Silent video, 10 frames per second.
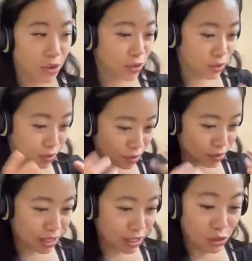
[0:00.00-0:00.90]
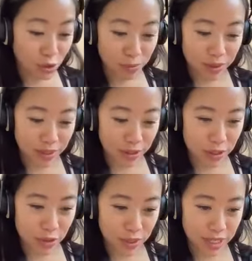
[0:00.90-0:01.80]
you interpret their
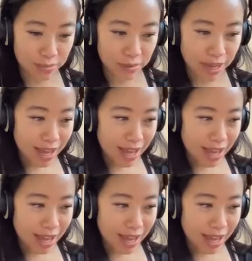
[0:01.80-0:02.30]
dream